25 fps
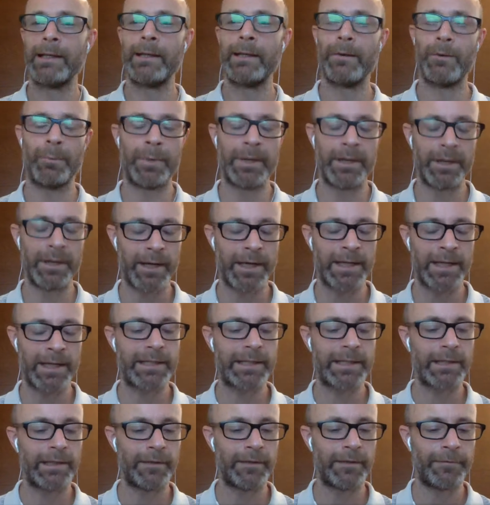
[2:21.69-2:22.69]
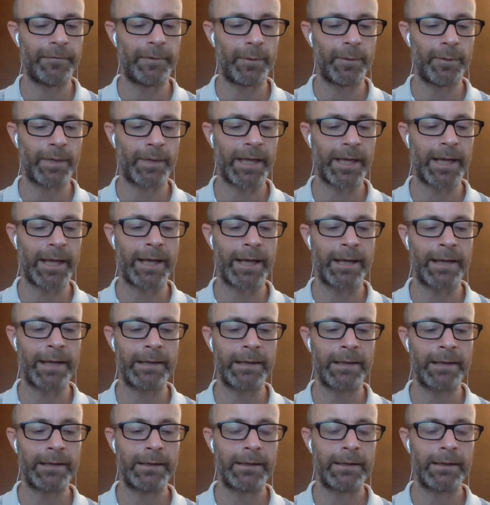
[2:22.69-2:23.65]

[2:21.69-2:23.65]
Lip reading: It would be nice if you can,